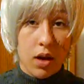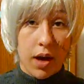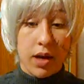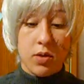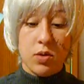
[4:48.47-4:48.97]

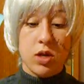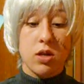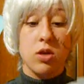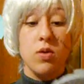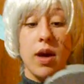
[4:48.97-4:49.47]
I
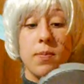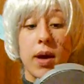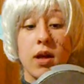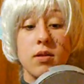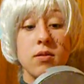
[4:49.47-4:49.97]
used 2
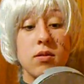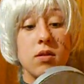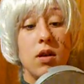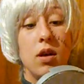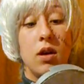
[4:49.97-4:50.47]

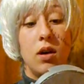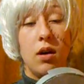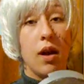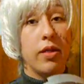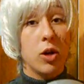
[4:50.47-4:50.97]
headbands, and